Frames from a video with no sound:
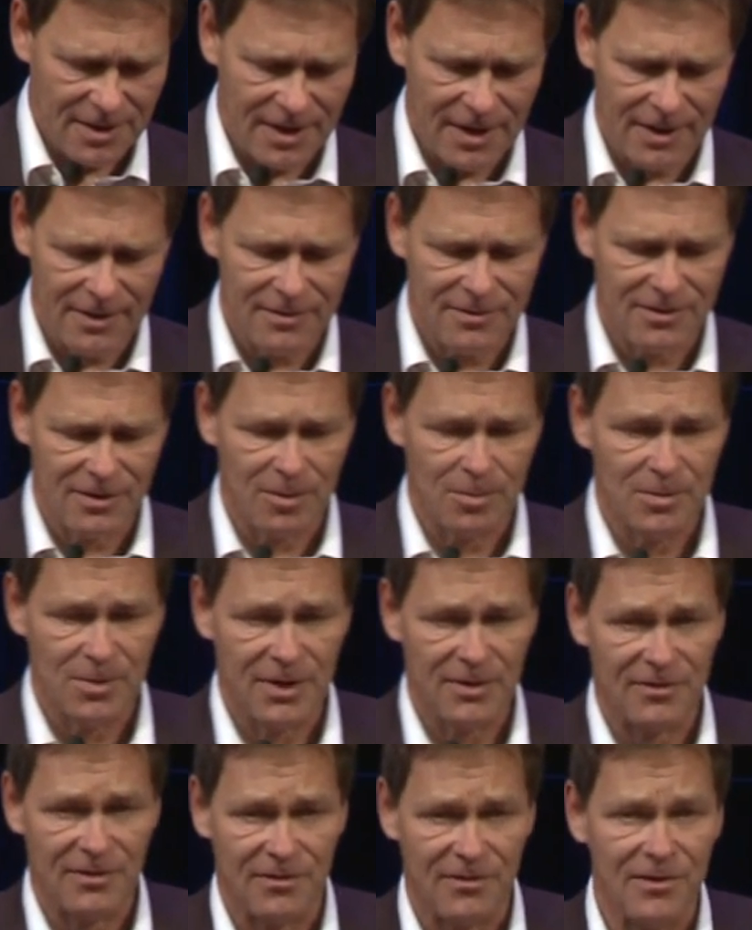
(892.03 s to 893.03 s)
And um,
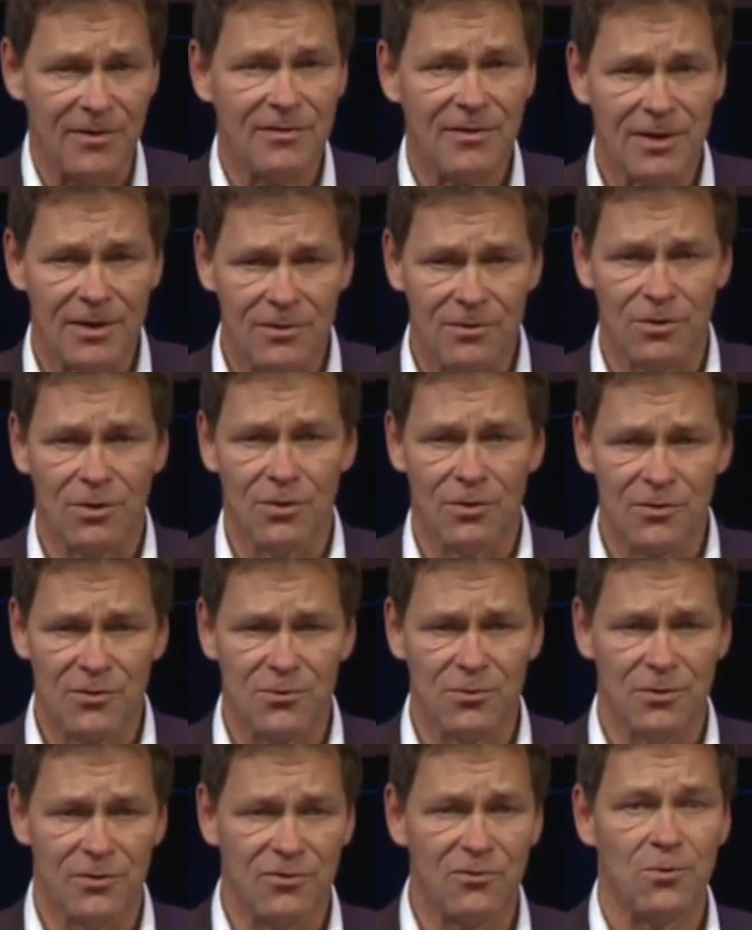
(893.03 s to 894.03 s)
it's, it's, easier to go
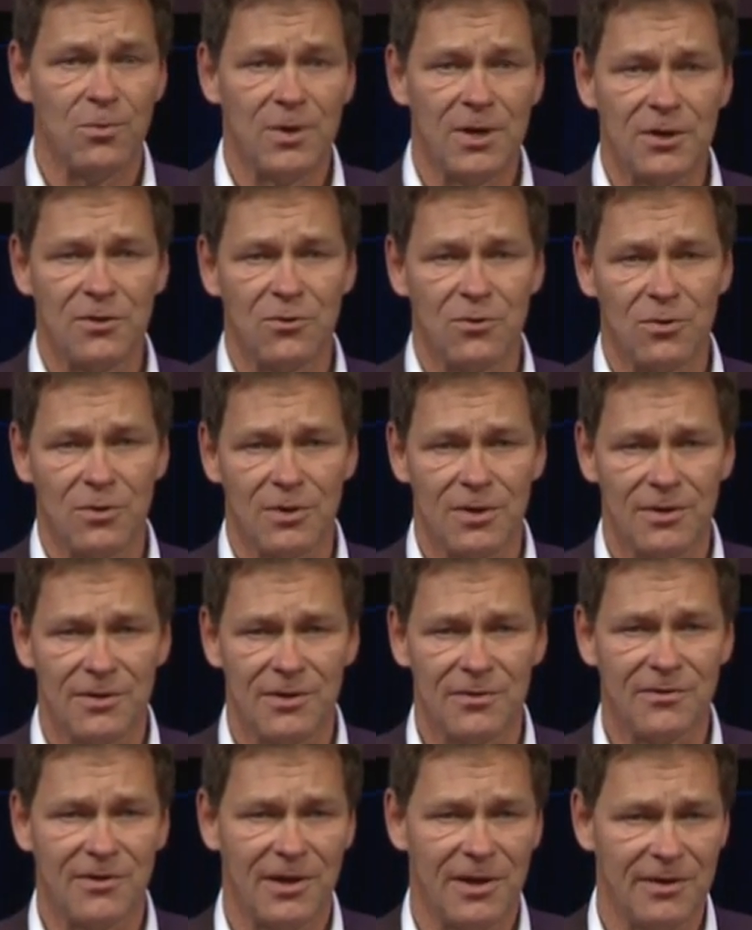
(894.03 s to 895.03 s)
through a square door in
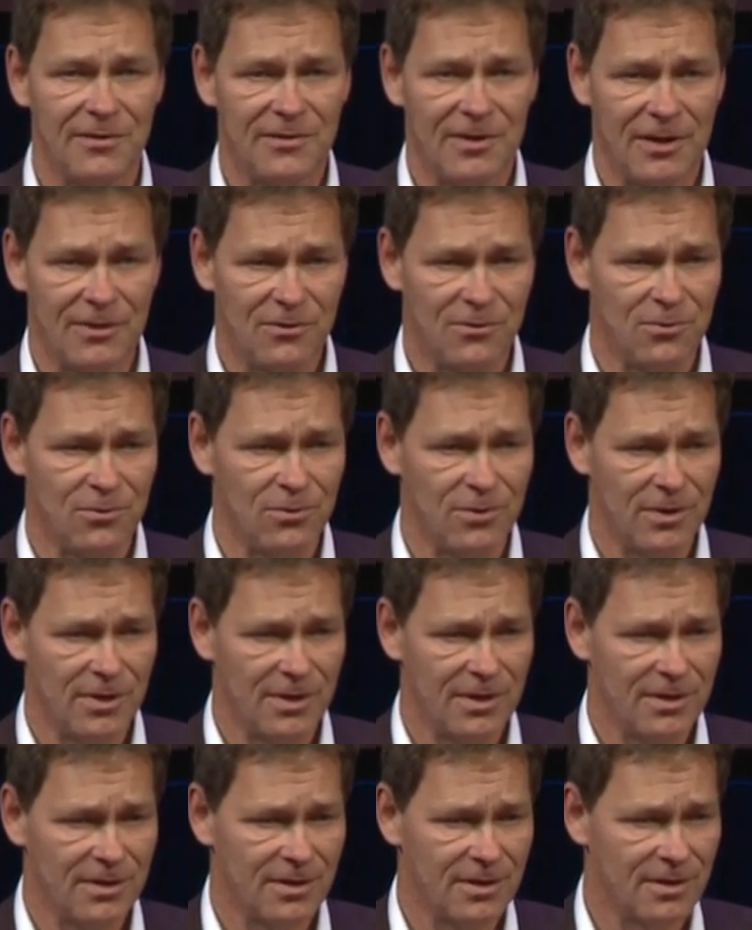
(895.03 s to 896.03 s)
this case than through
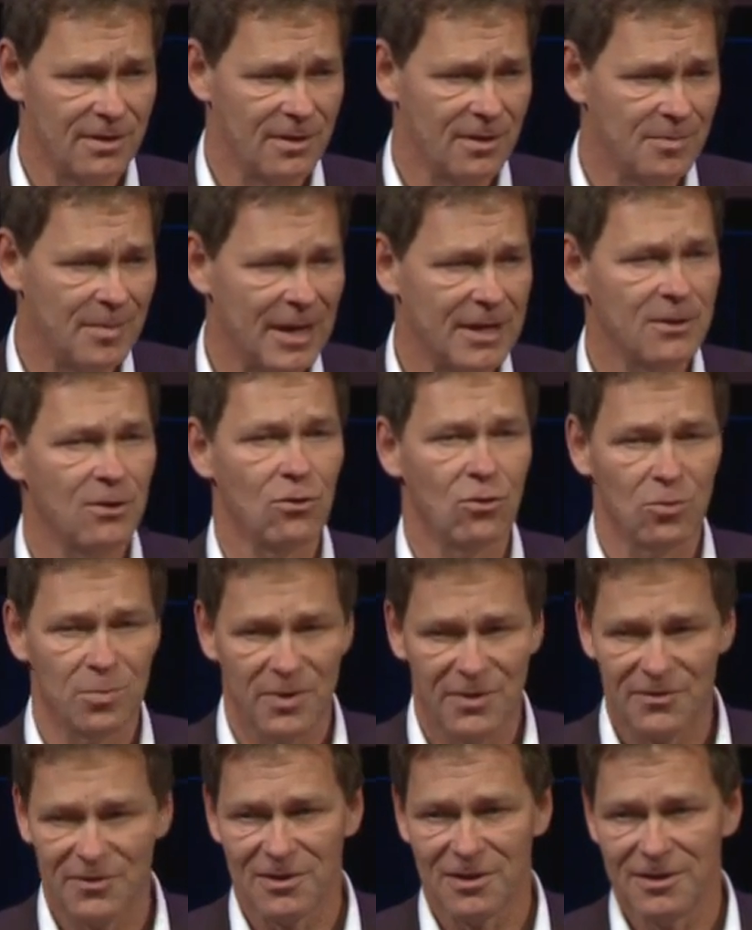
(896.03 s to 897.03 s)
a, uh, a manhole,
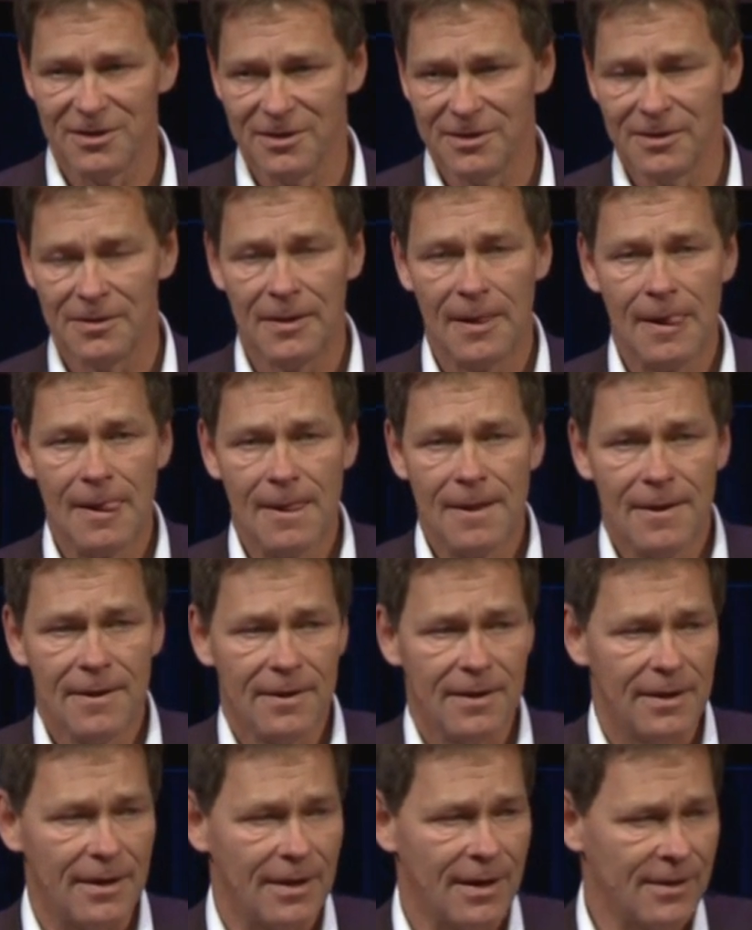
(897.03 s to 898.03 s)
basically. Yeah?
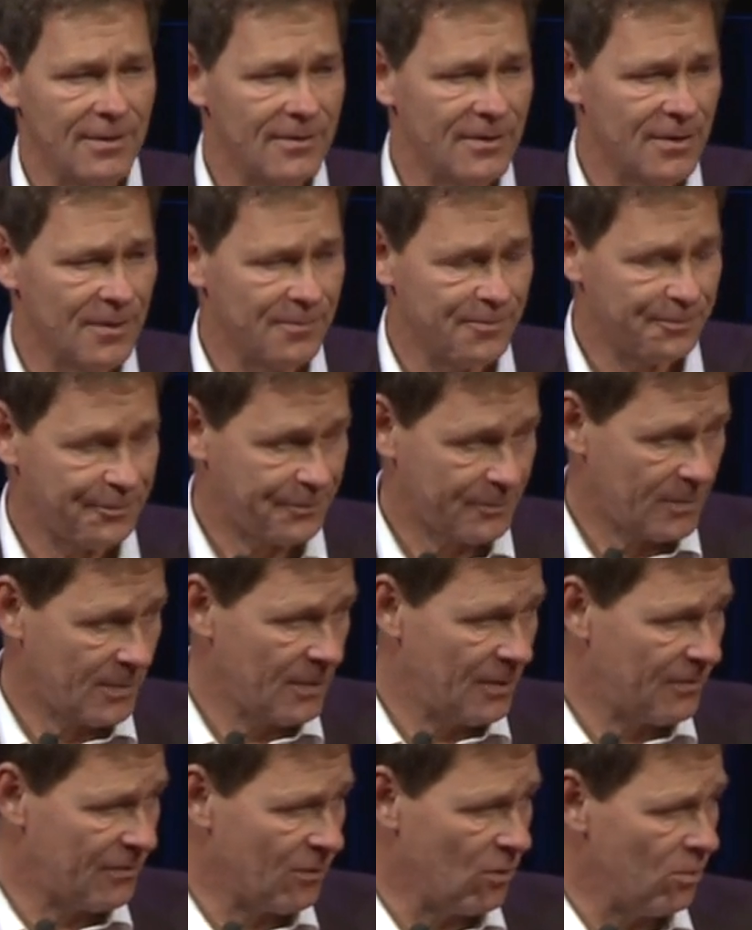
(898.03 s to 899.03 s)
And um,
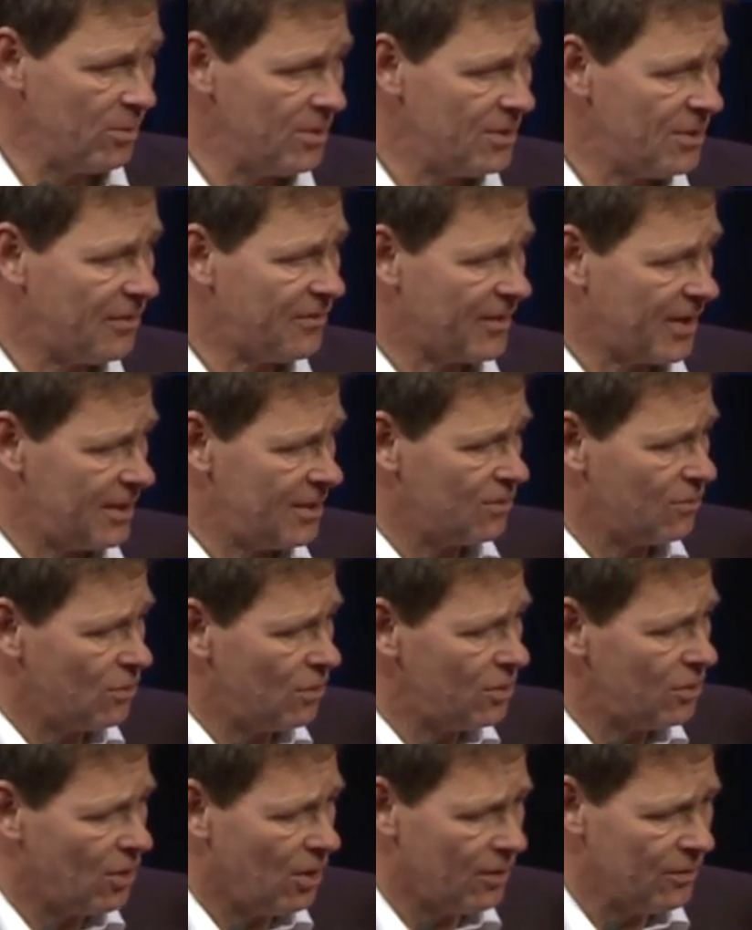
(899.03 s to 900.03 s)
so we decided
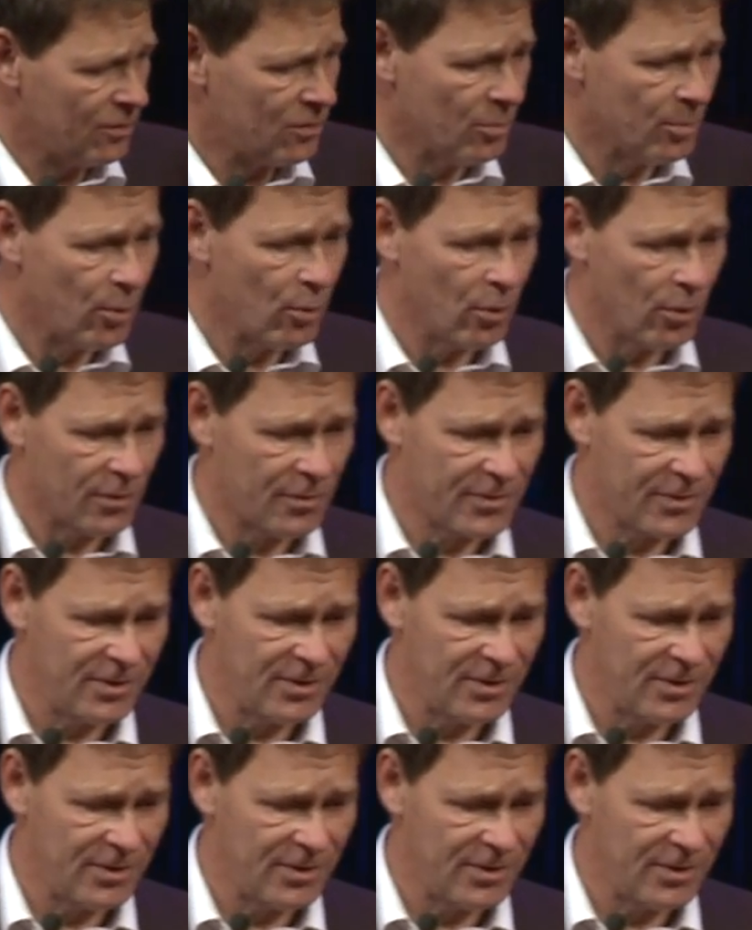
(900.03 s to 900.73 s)
early on to berth.